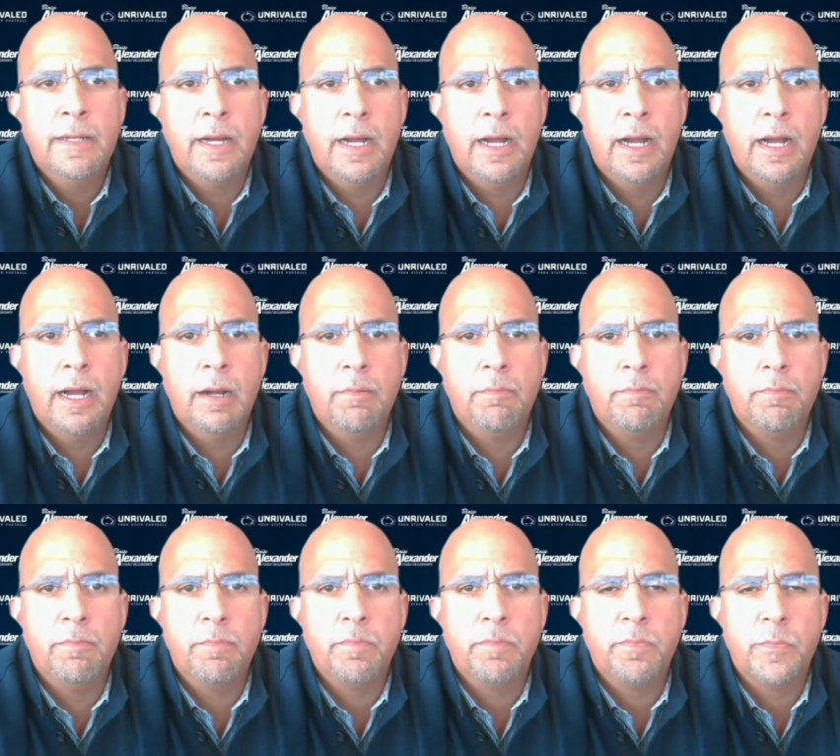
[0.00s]

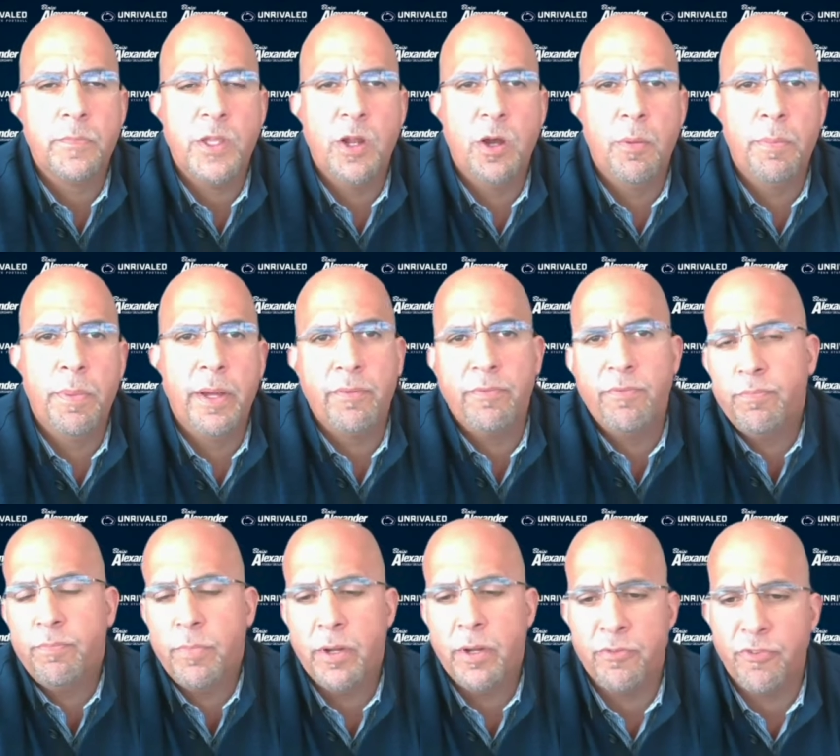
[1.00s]
You know,
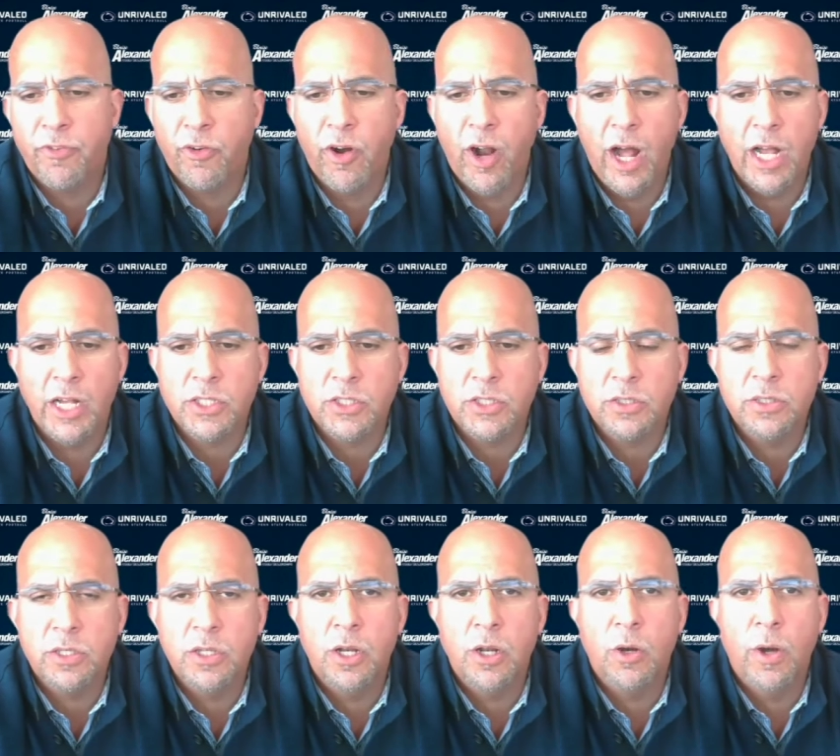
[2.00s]
but for us,
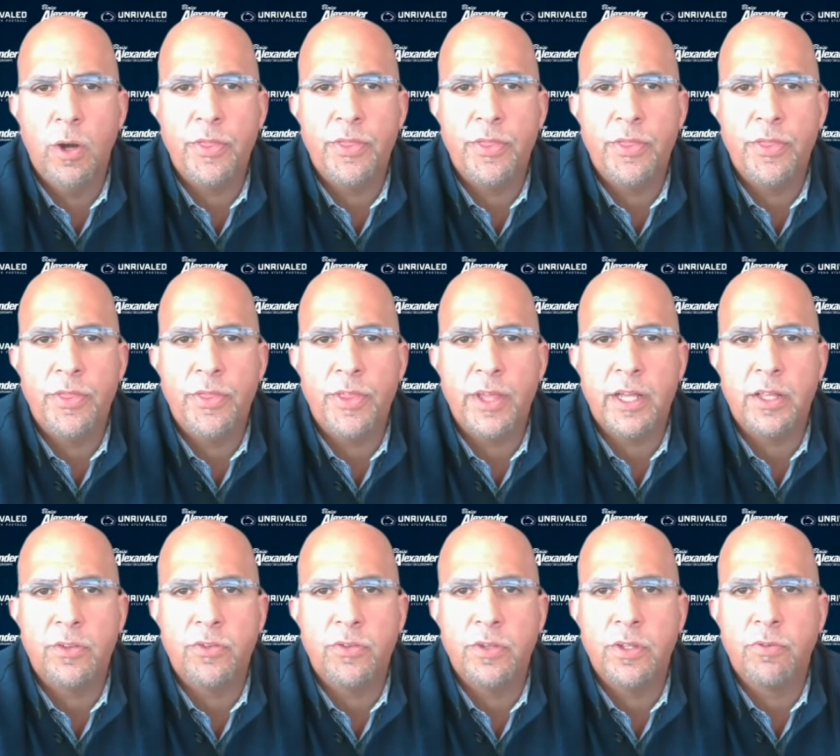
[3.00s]
you know, I think
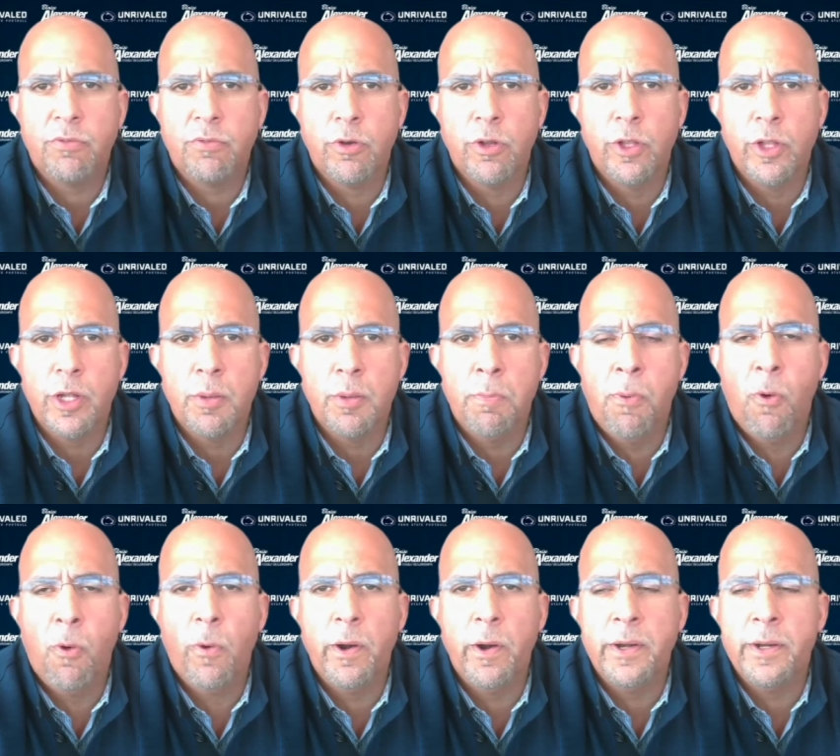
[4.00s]
it's really
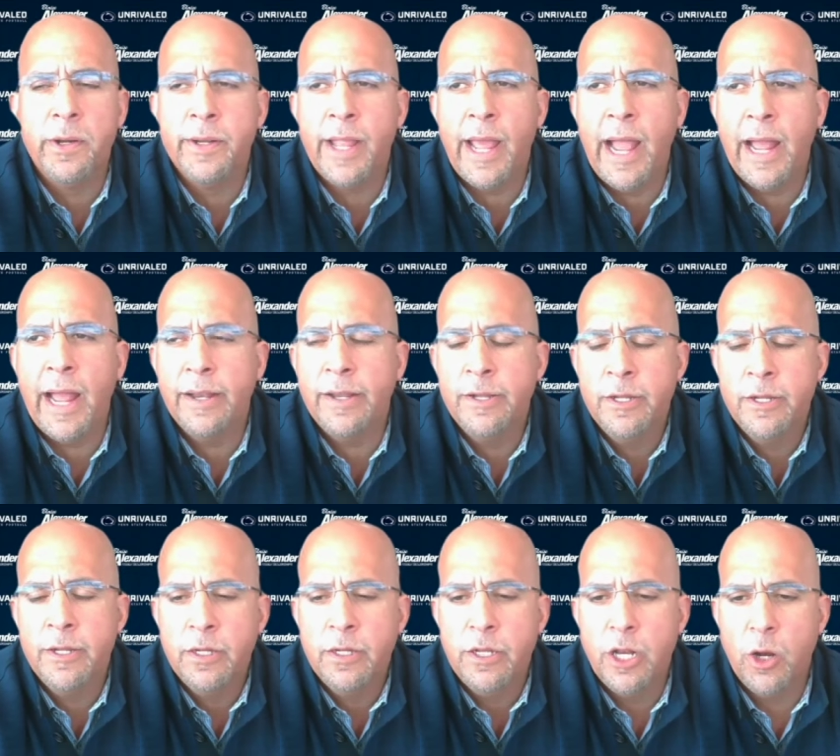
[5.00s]
important that,
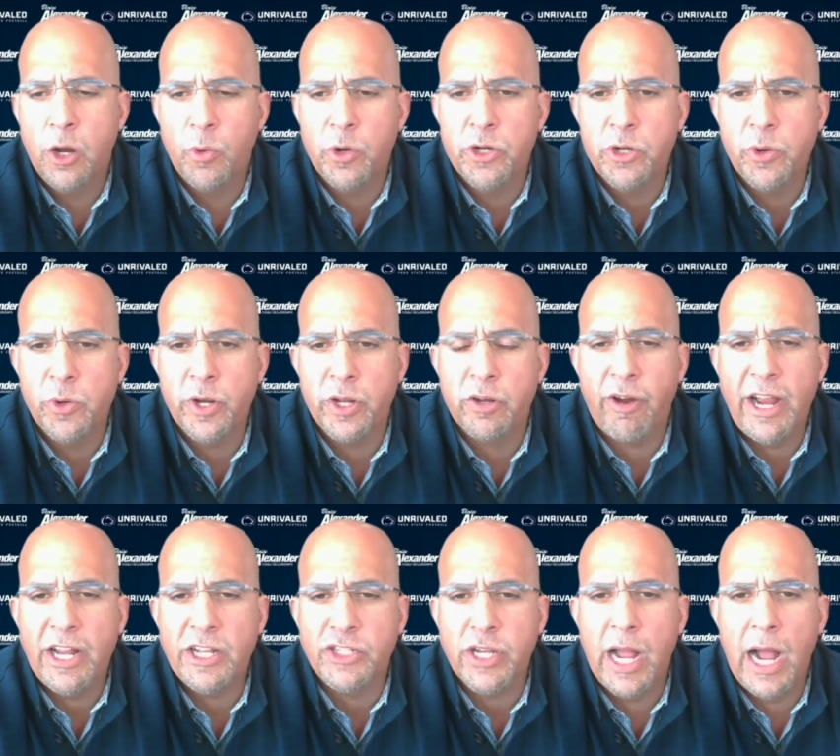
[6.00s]
you know, we're doing a
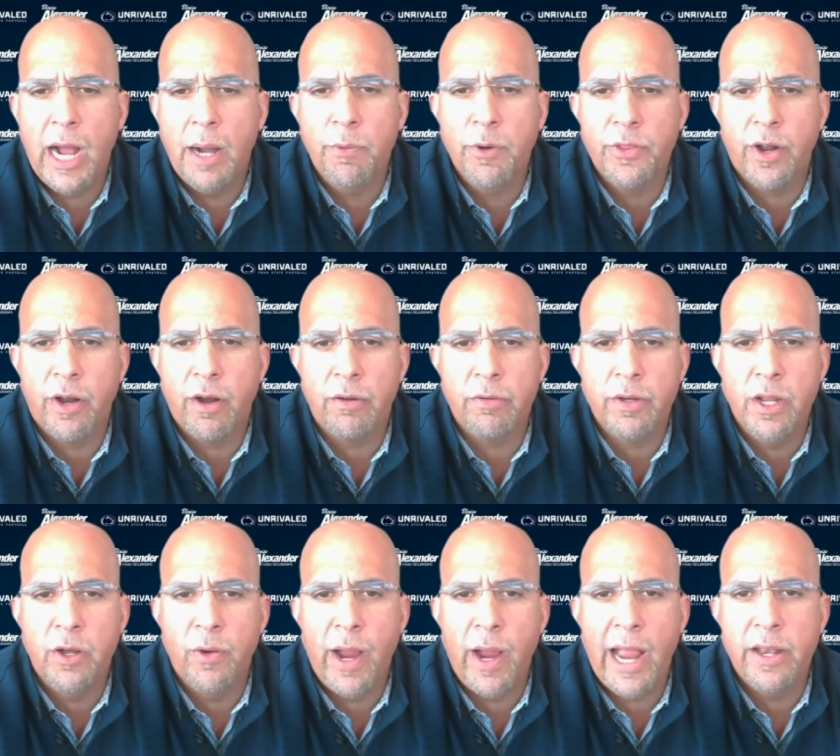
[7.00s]
great job with our, you
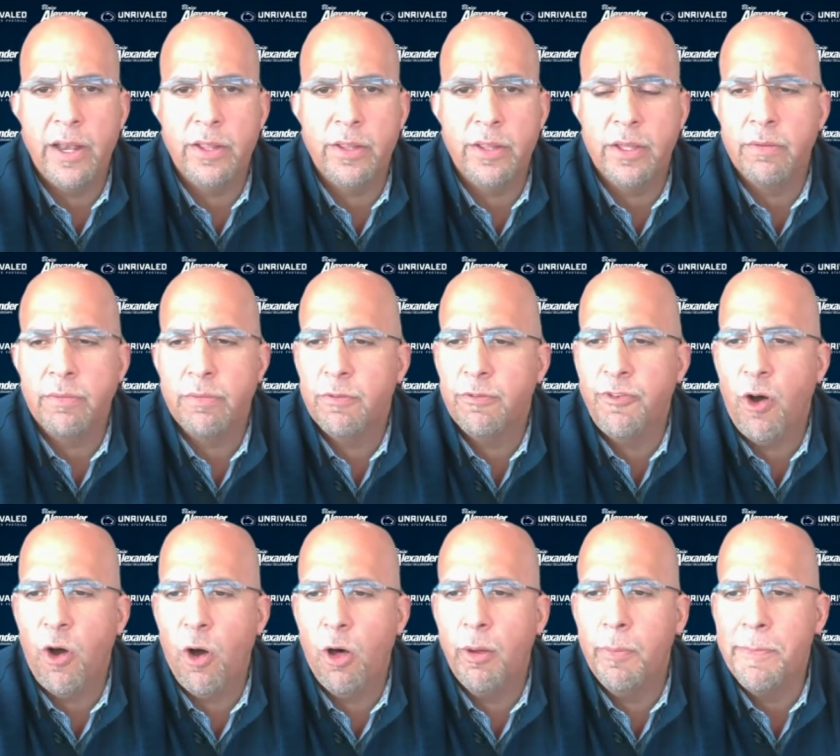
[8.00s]
know, end of the
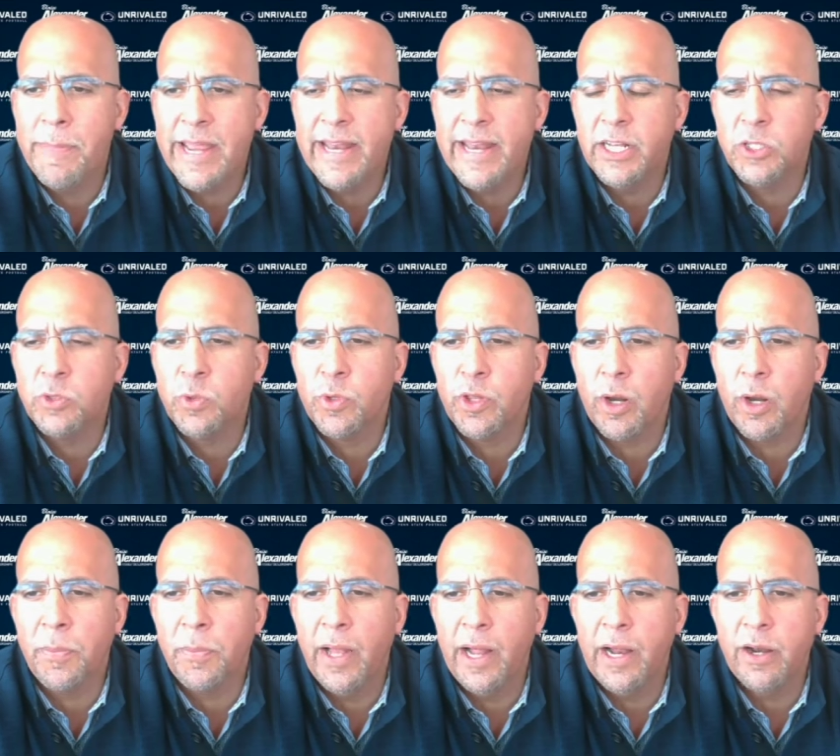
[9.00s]
fall meetings with our
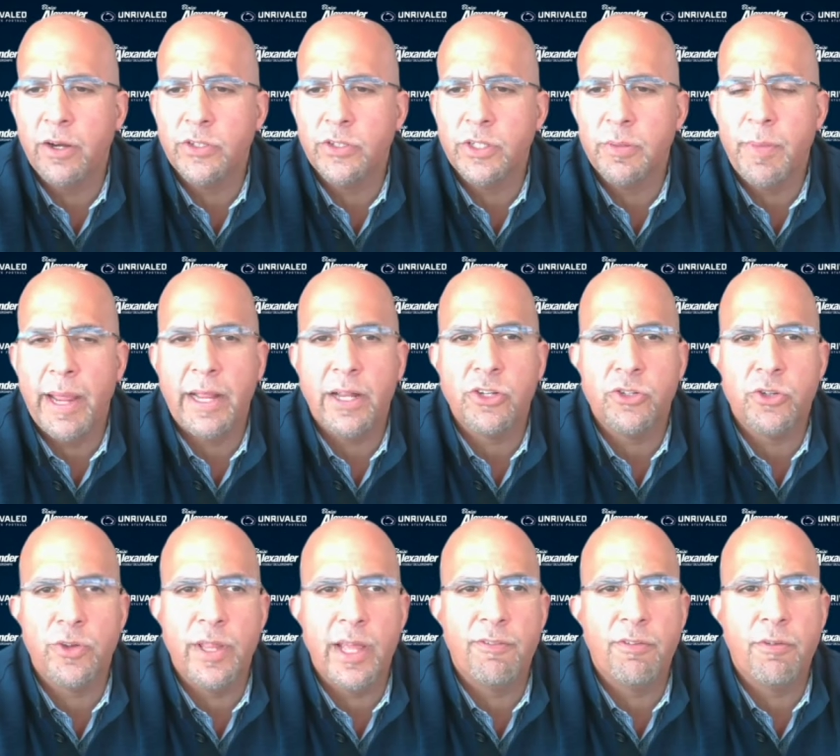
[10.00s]
players and making
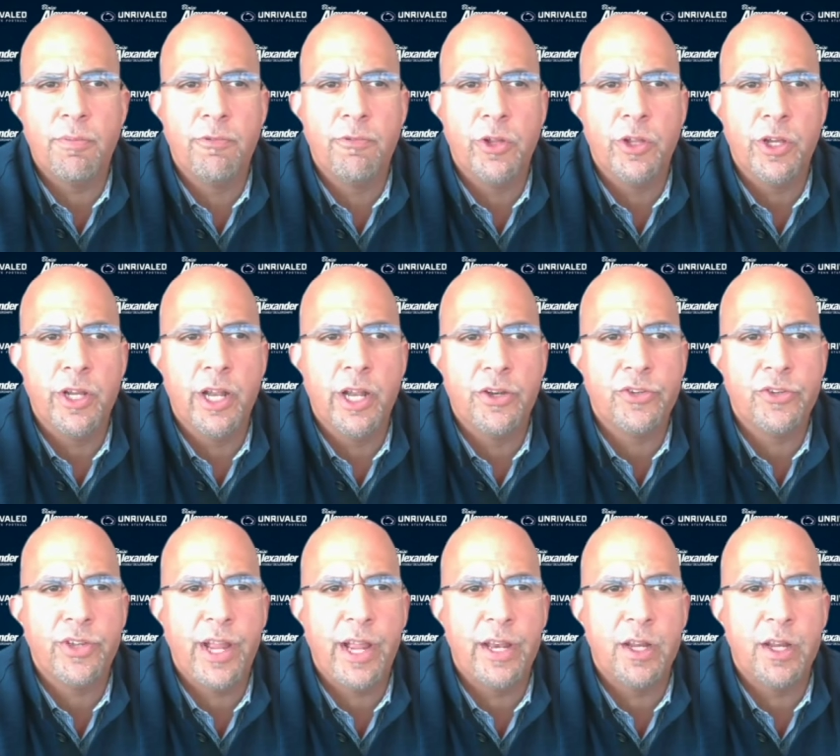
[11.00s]
sure they have a really good
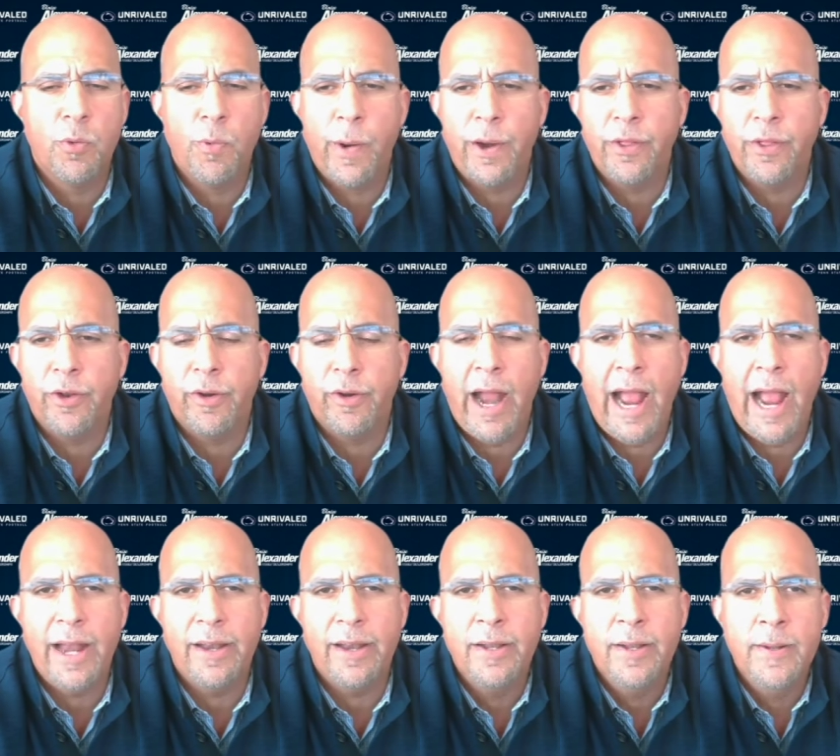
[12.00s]
understanding of where they're at.